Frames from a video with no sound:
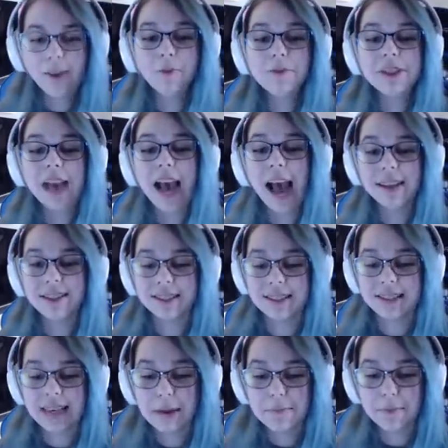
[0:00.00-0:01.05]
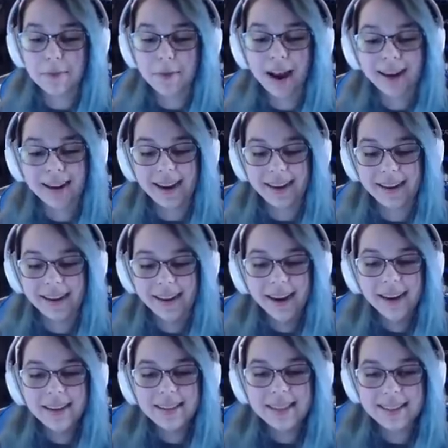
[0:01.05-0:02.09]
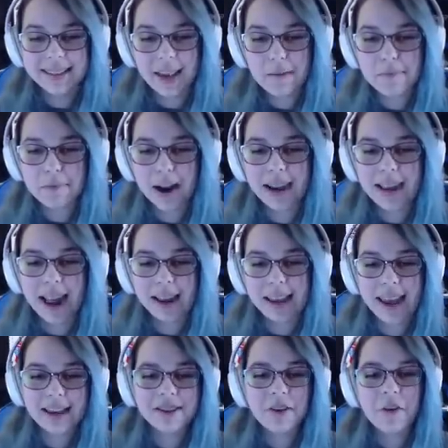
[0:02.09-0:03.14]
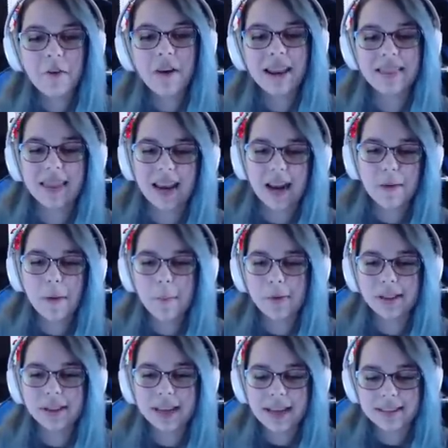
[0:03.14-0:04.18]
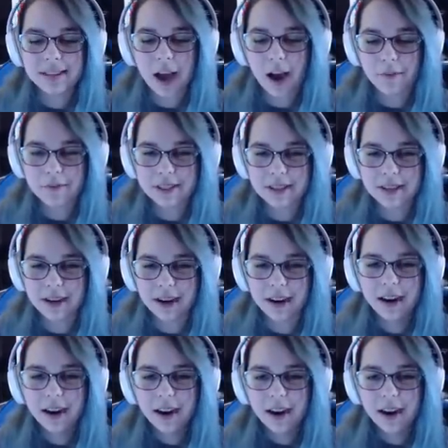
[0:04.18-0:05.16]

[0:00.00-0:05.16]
Chad, just keep running! Just keep running! I can't do anything. I'm a police officer. Though.